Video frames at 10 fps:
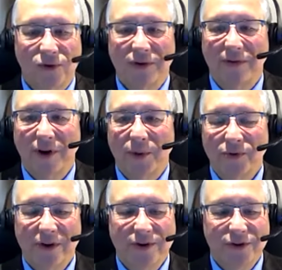of
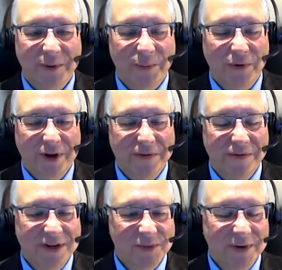arbitrator should be appointed for
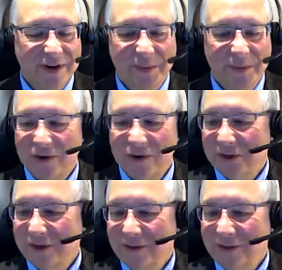expedited arbitration?